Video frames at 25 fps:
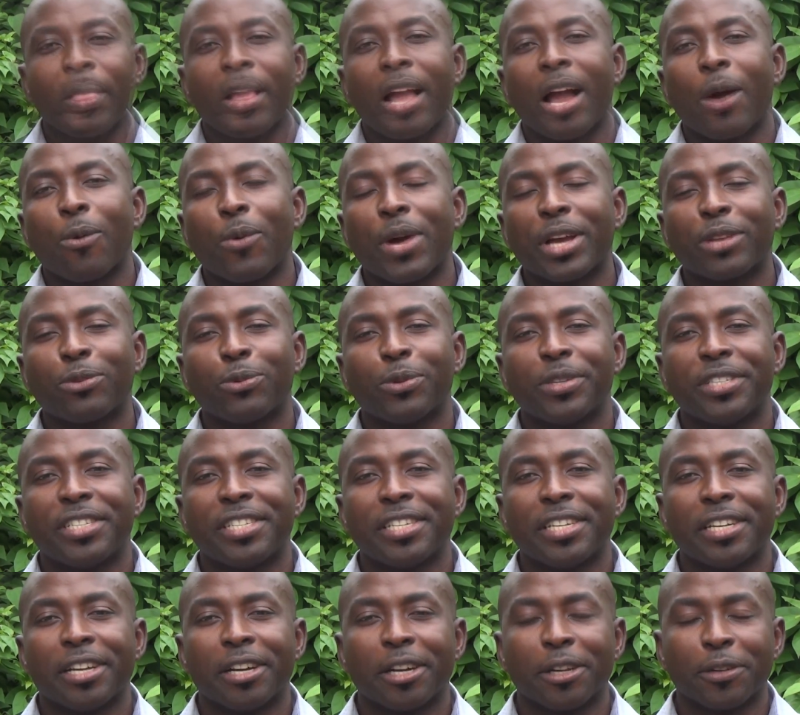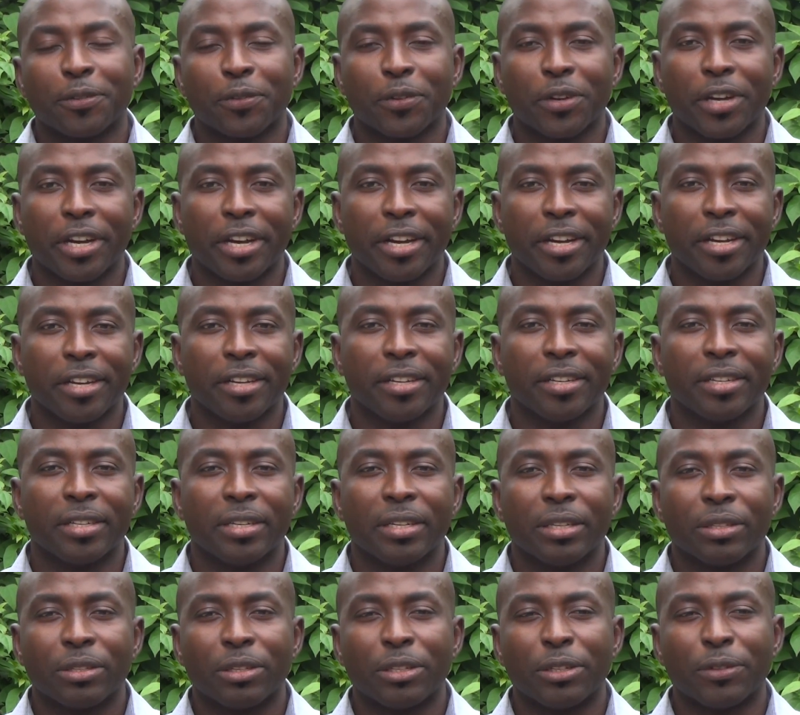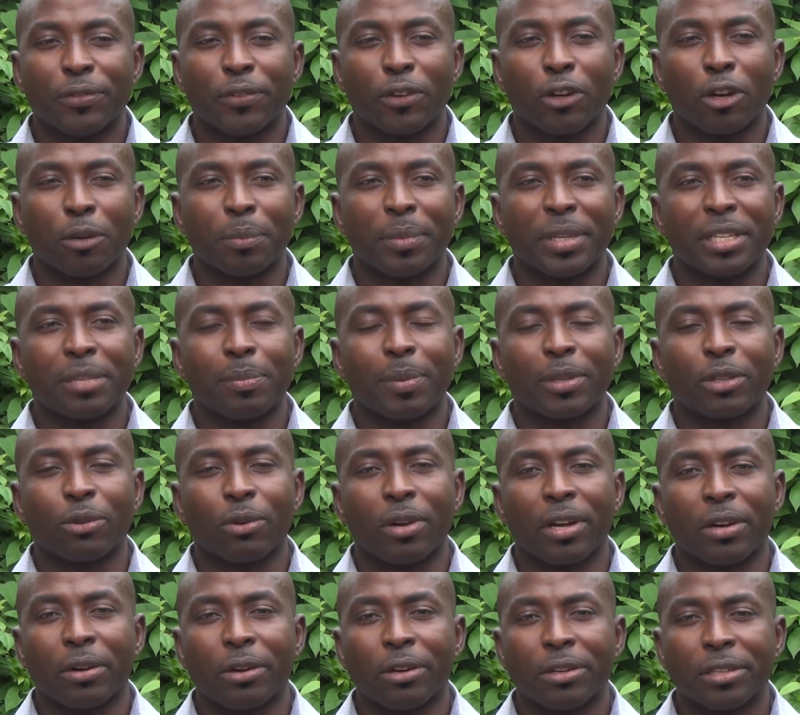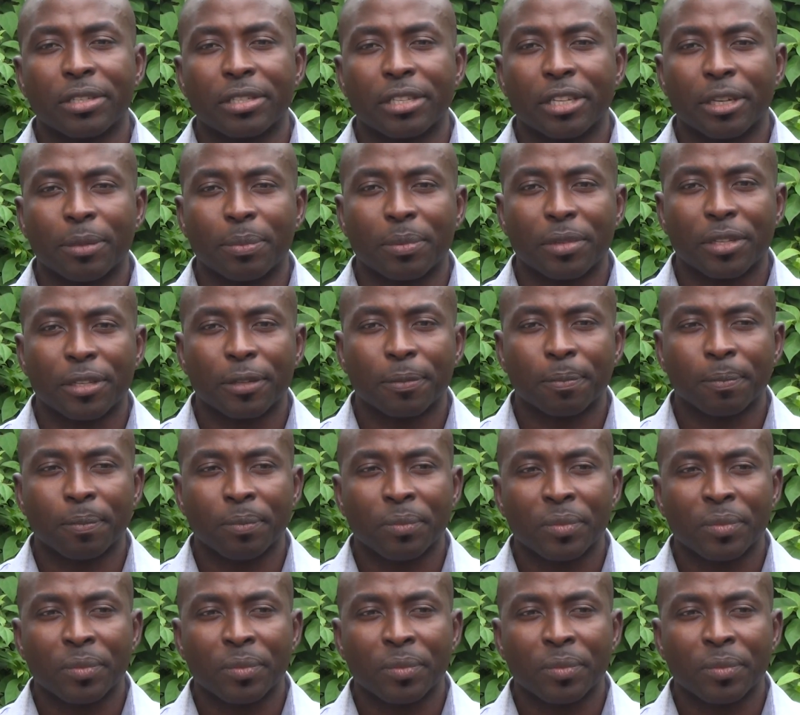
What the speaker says: I worked with GE Healthcare to develop this particular concept.